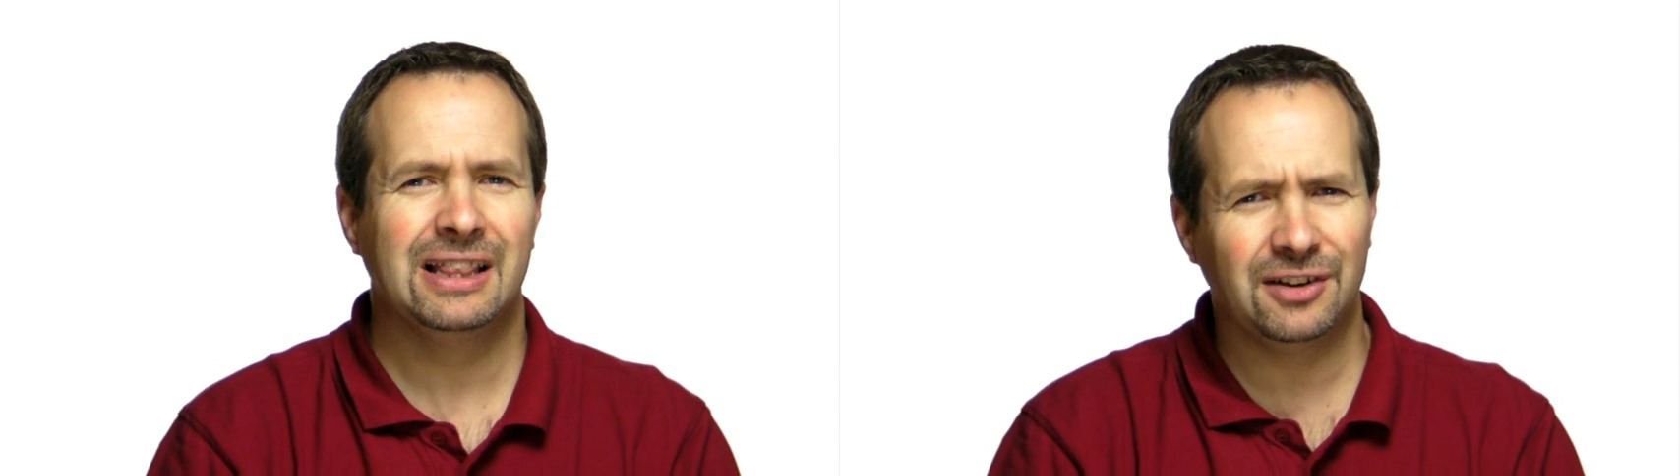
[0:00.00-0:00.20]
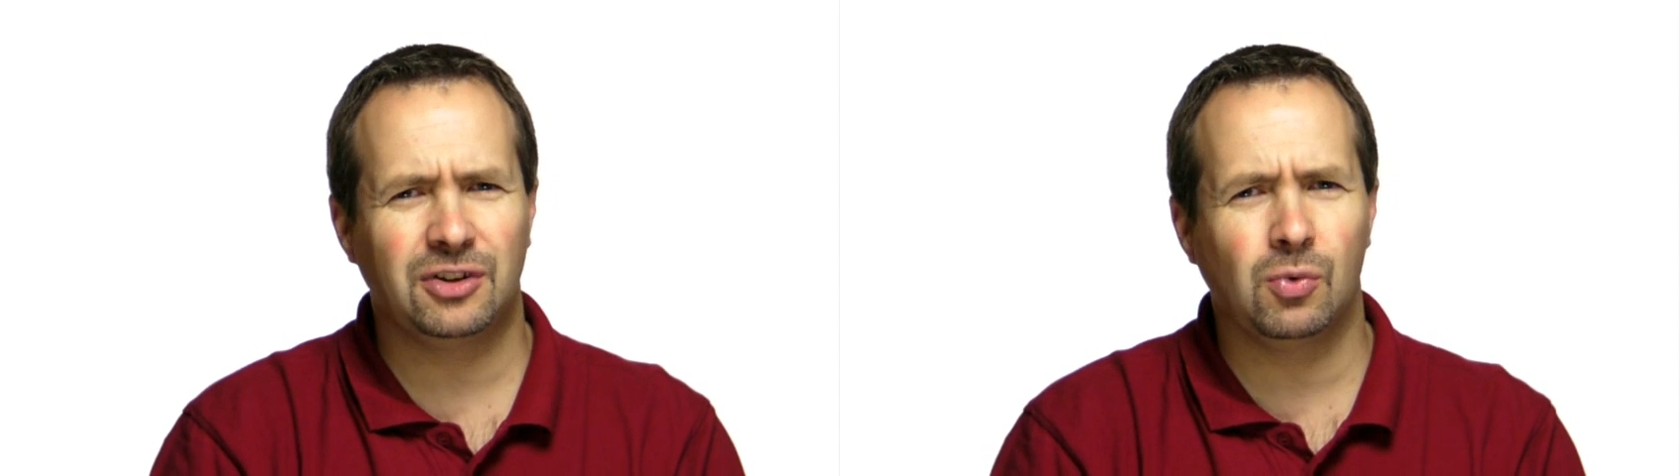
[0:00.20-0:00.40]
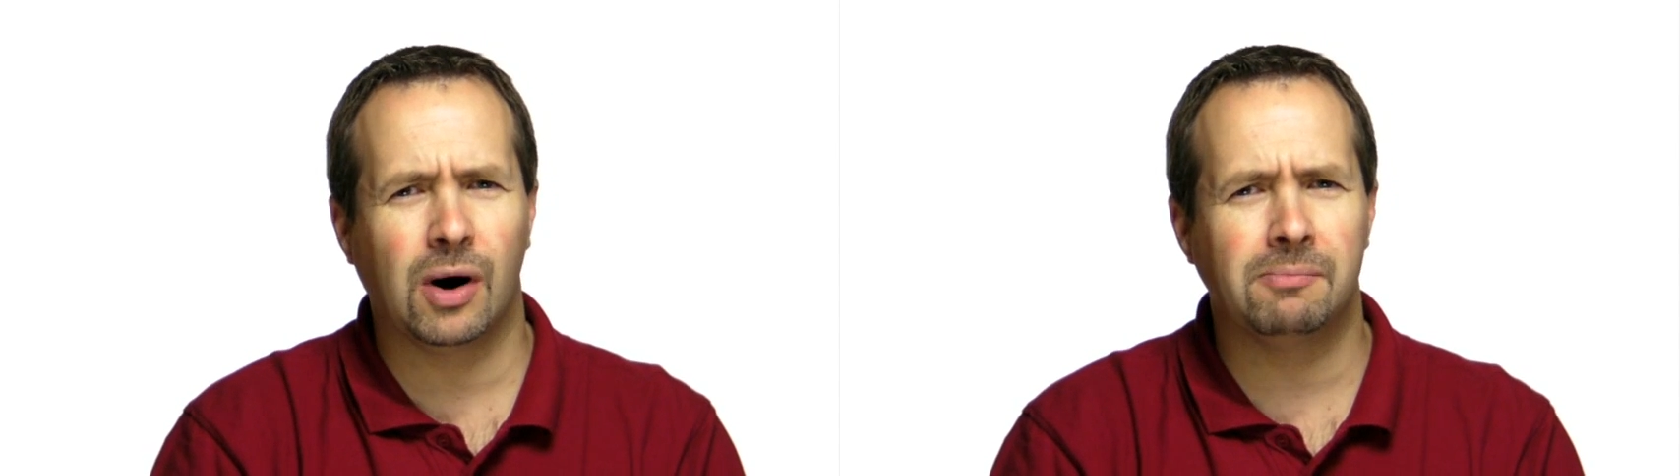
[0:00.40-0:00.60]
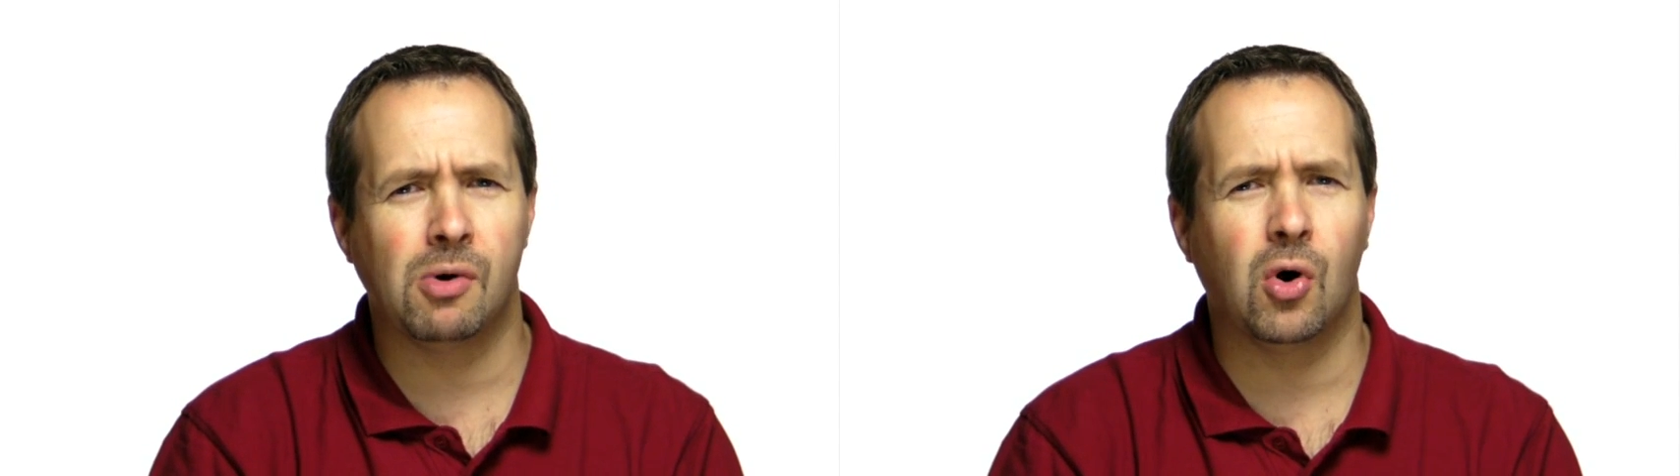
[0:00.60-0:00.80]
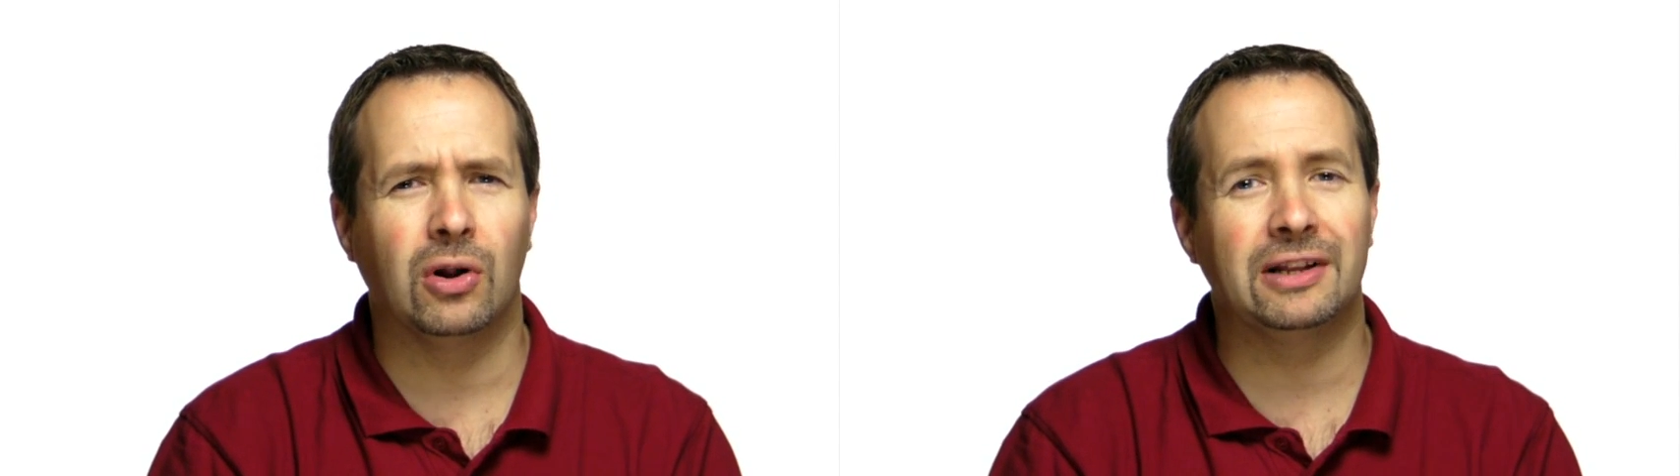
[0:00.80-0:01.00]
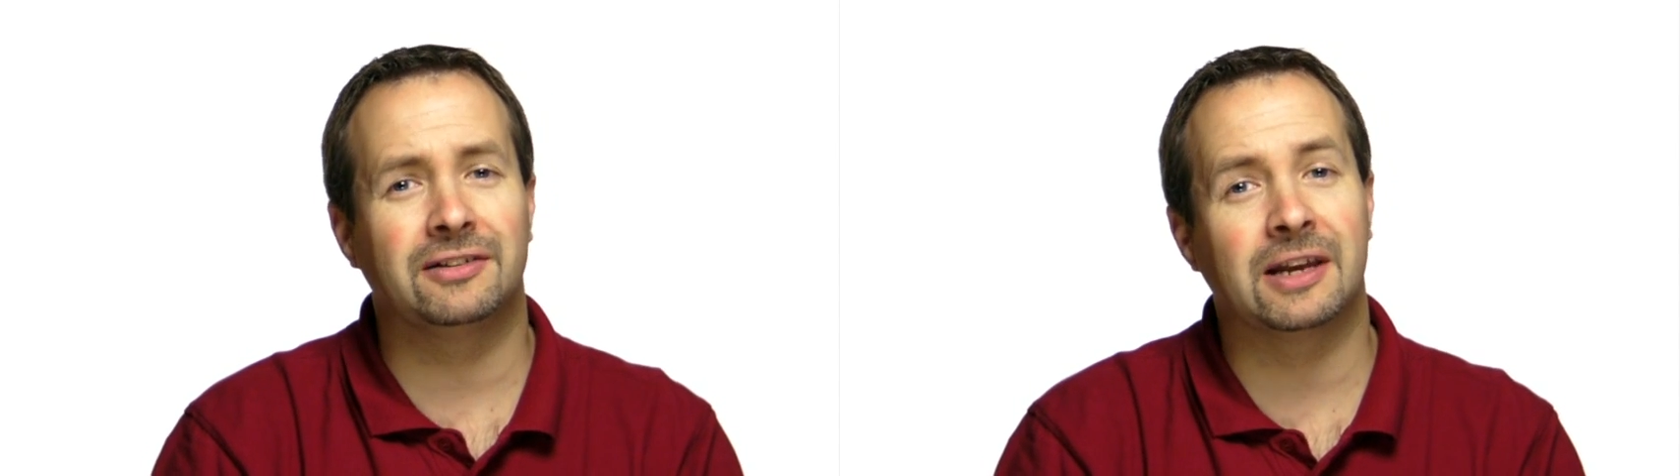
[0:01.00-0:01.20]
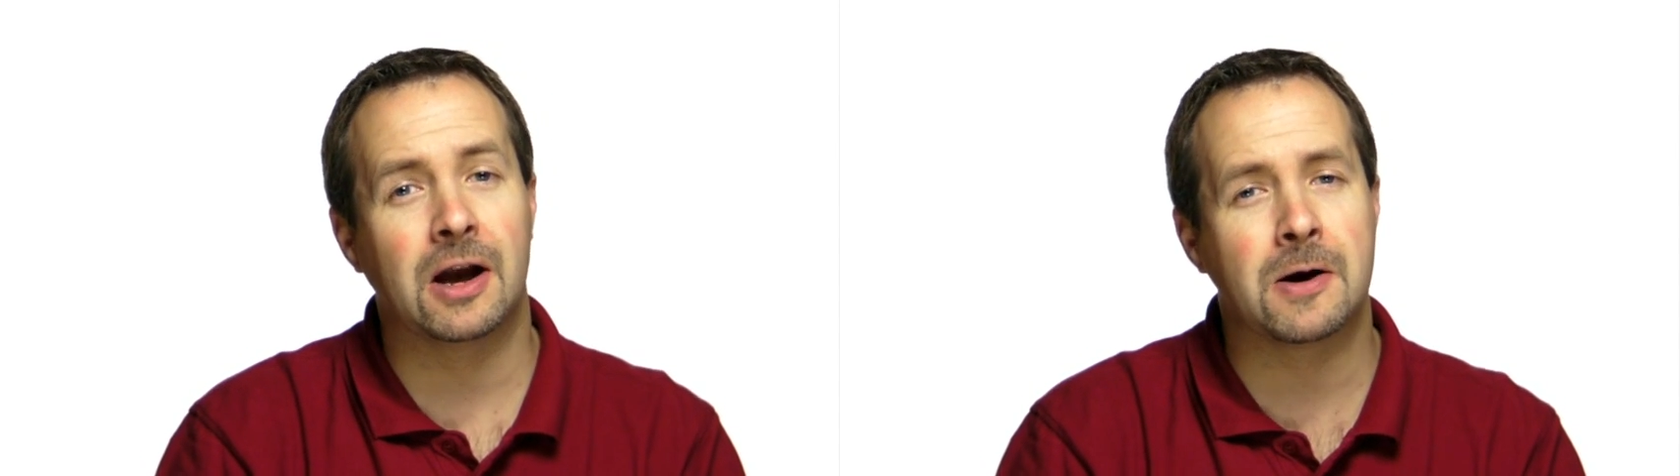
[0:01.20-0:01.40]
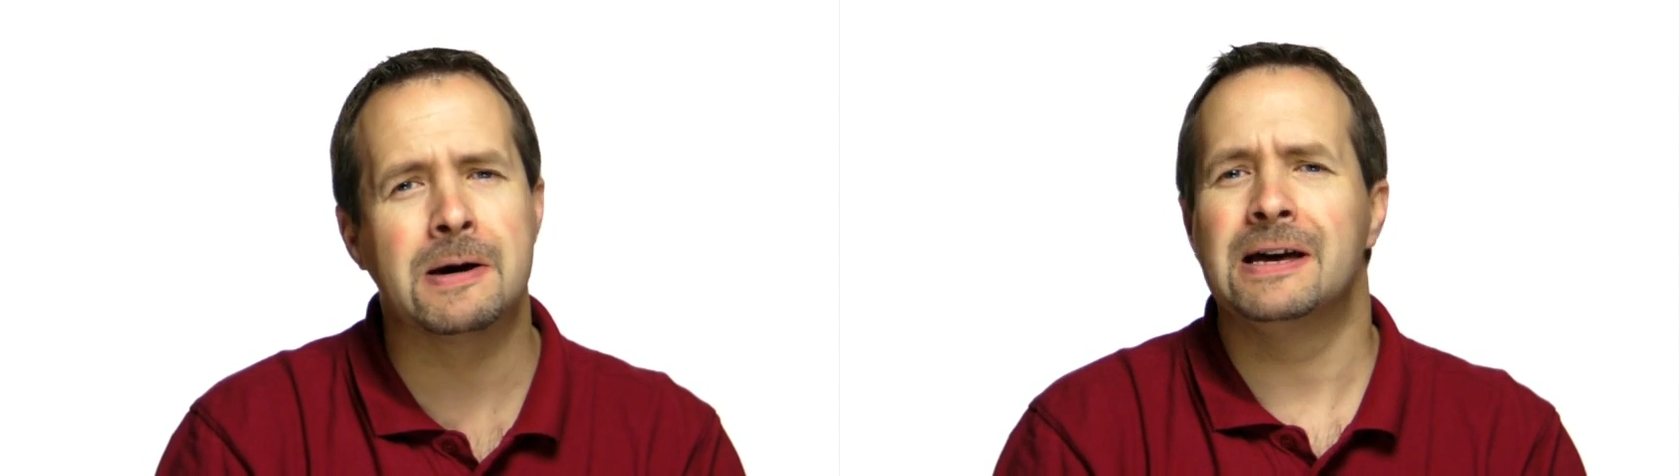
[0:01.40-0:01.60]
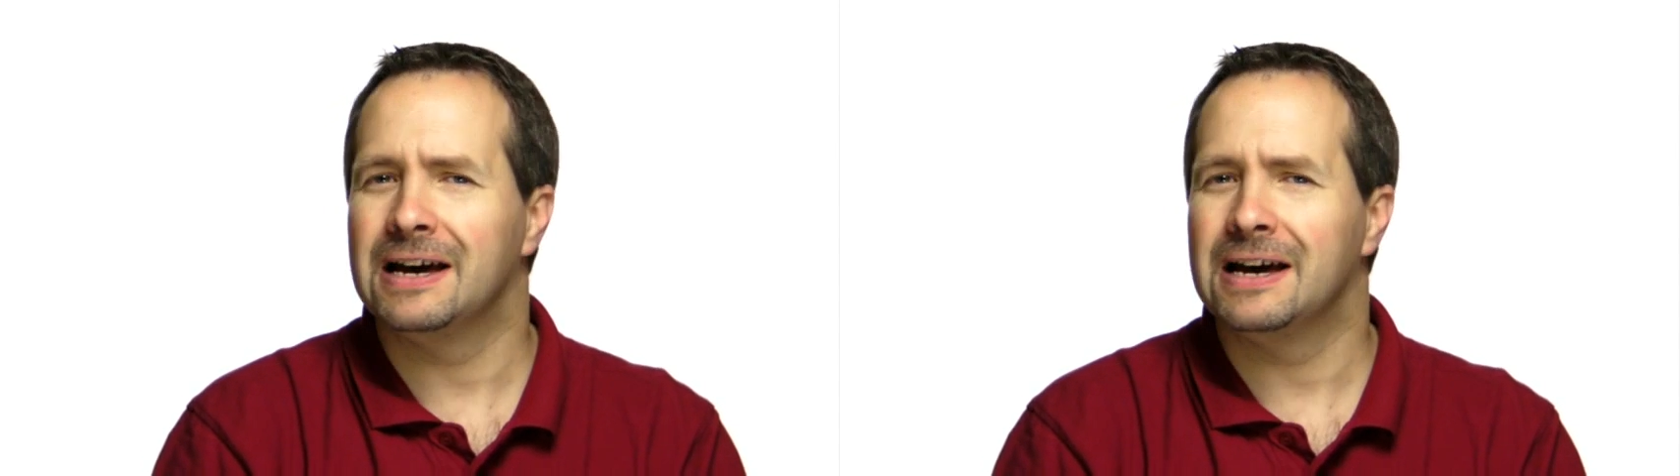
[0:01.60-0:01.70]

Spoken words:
Let's do one more. Let's go